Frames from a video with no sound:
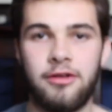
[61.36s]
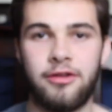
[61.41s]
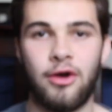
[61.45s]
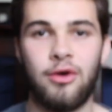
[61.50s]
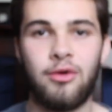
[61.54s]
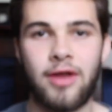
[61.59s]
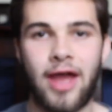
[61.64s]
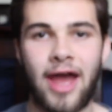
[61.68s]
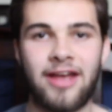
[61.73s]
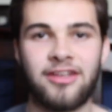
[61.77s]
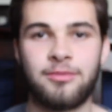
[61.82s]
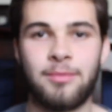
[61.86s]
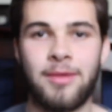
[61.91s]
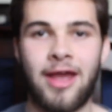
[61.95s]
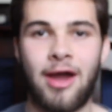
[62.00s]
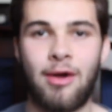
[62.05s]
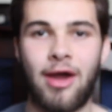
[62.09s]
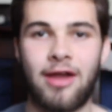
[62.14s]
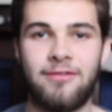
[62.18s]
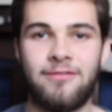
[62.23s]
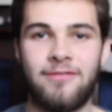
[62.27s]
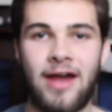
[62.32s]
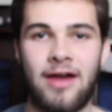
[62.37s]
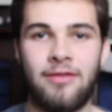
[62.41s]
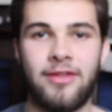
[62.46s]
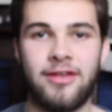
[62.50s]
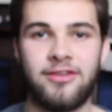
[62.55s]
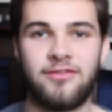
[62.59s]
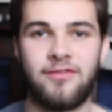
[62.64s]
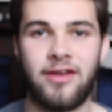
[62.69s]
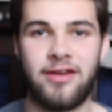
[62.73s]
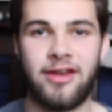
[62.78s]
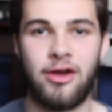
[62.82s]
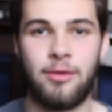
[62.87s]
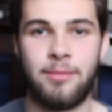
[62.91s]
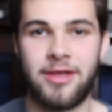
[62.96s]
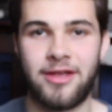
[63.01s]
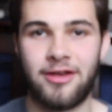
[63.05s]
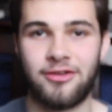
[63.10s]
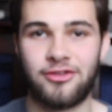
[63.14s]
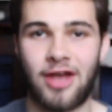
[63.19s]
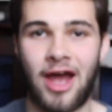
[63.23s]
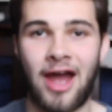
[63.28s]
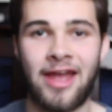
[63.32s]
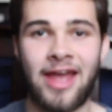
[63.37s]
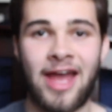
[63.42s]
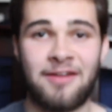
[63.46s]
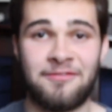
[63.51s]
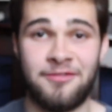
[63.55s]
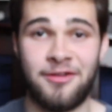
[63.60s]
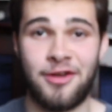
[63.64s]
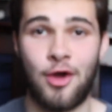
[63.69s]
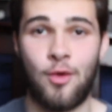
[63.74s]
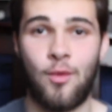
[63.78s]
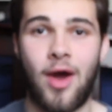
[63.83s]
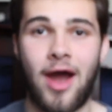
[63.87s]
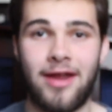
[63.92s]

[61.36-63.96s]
Don't ask me how I found this video because I have no